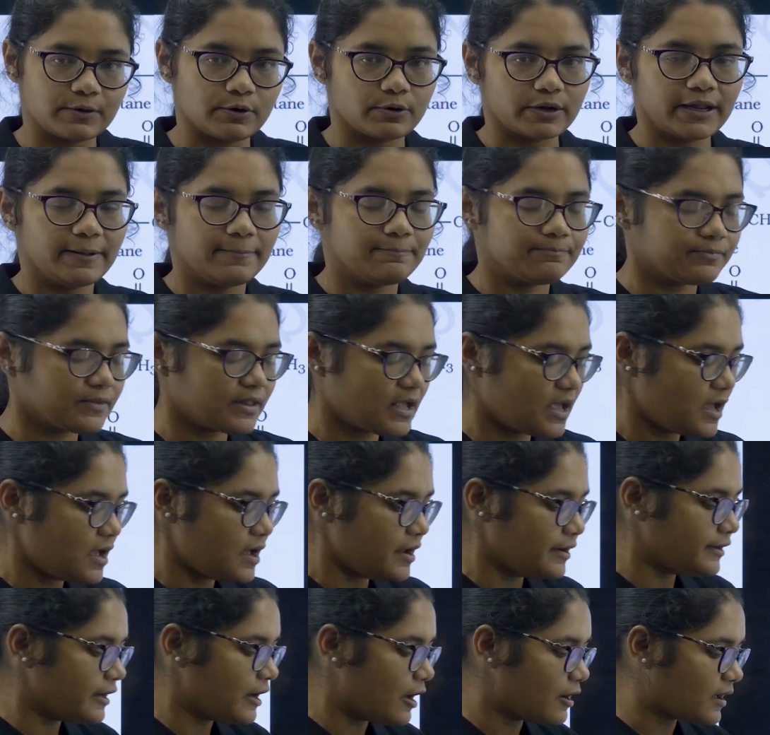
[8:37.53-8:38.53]
okay
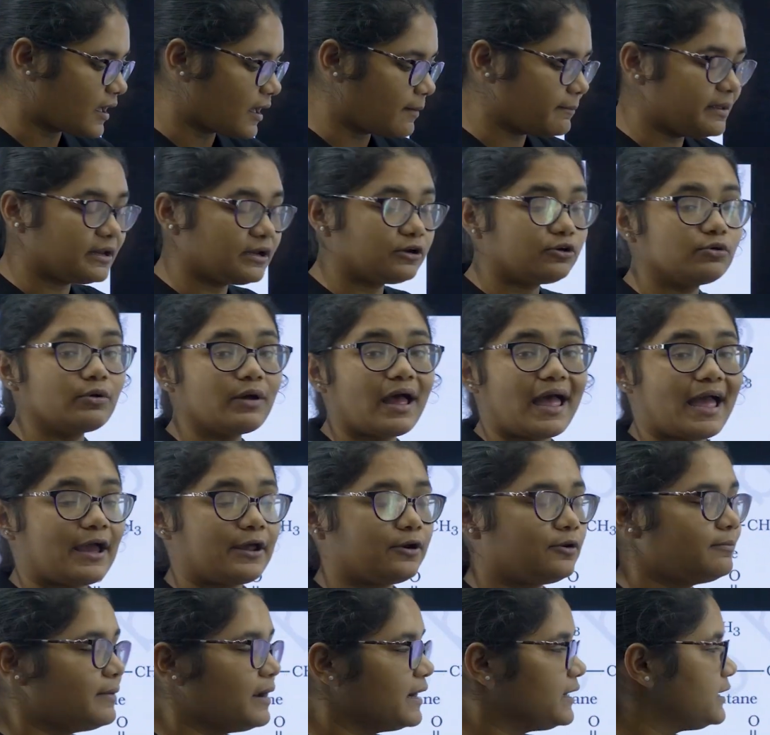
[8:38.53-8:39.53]
now coming to
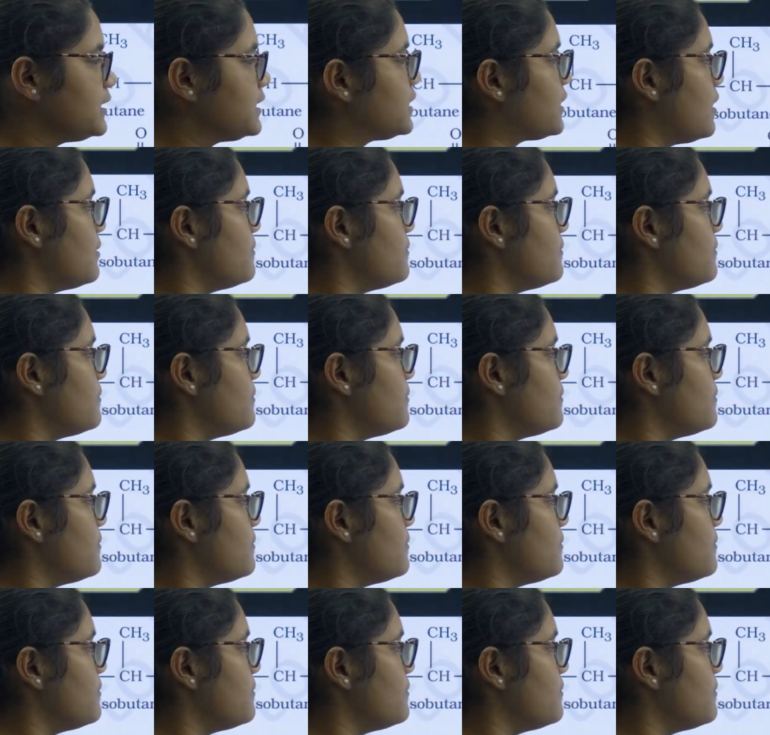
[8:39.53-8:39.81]
aromatic